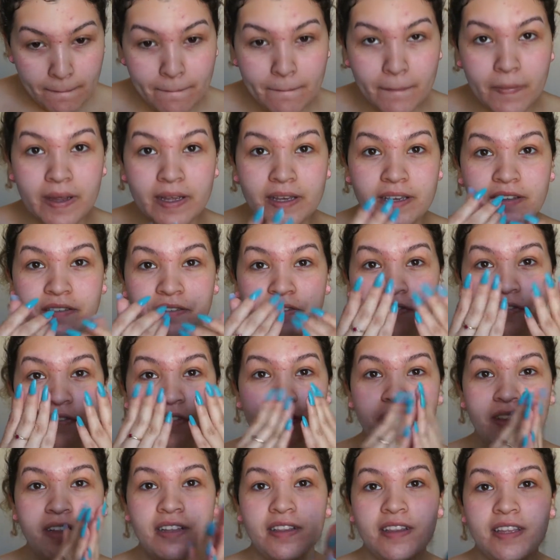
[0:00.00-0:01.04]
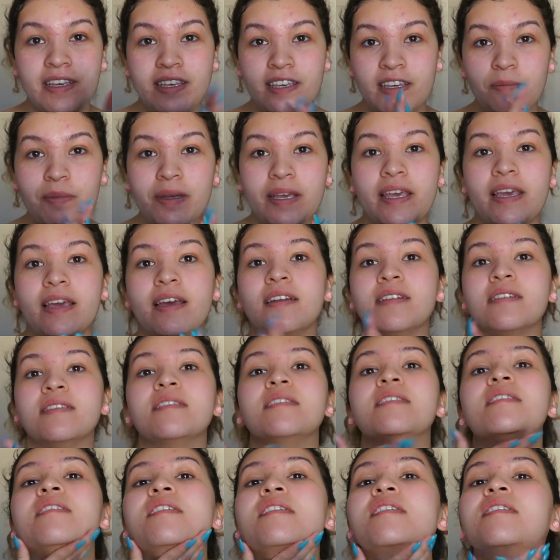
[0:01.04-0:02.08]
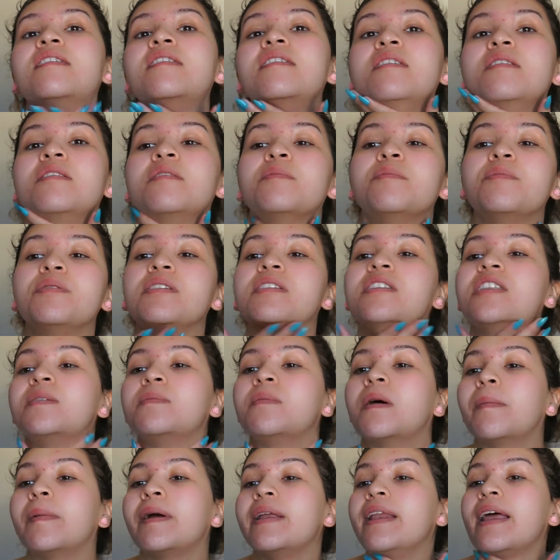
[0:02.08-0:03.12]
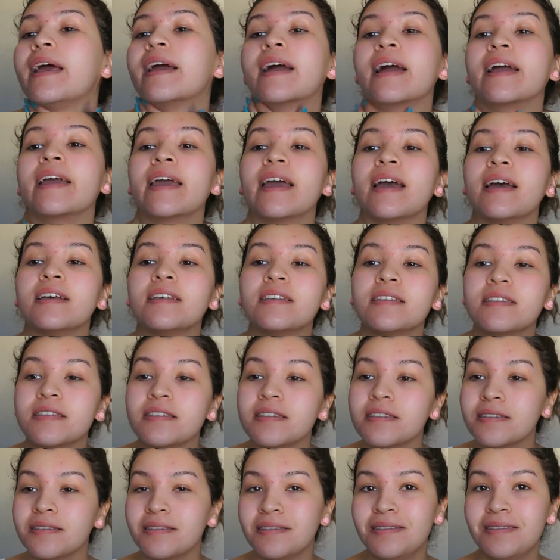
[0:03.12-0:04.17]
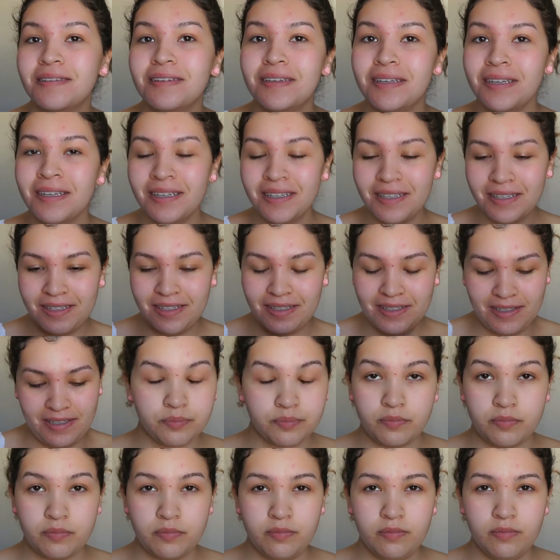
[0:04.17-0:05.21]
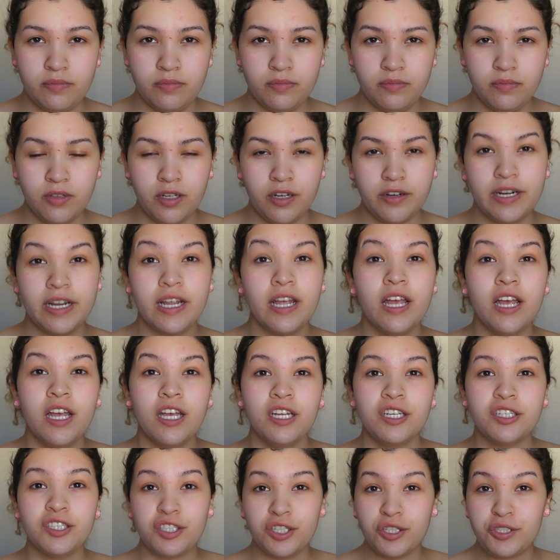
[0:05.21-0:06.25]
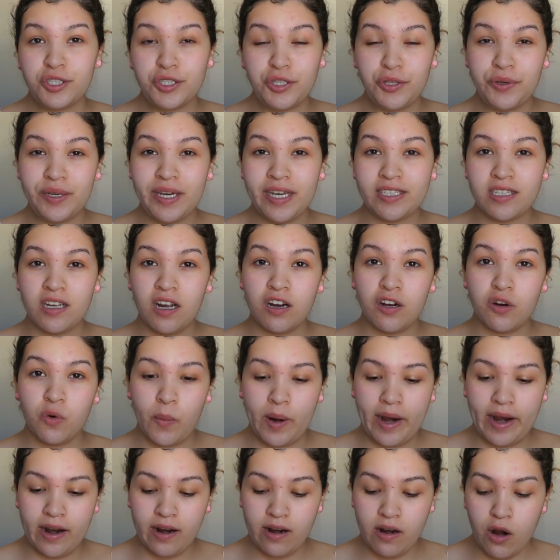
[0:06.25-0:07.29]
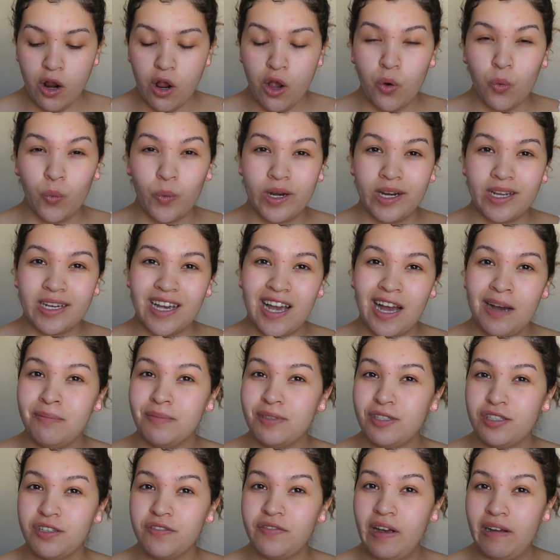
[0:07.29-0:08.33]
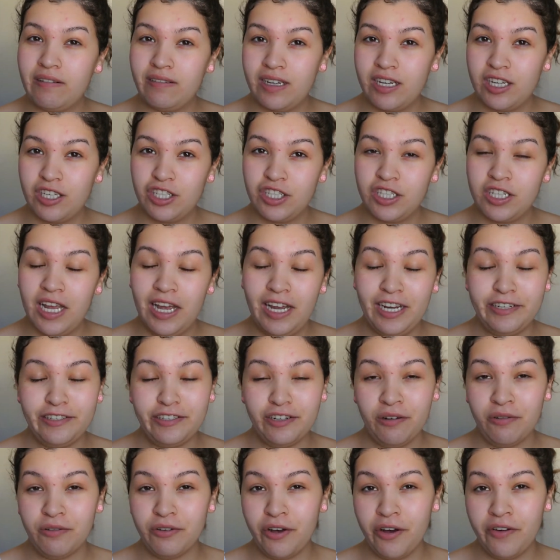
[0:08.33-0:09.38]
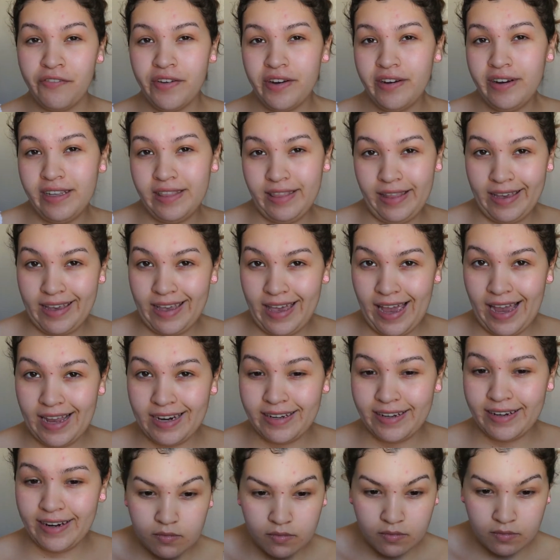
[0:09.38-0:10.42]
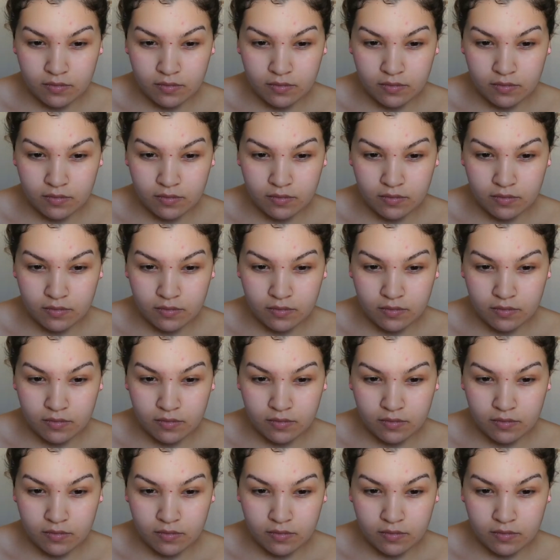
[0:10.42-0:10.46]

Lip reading: I can feel it like in my hands. Put some on my neck, I guess. Alright, just so you guys are aware, when it comes to foundation, I don't go very light-handed.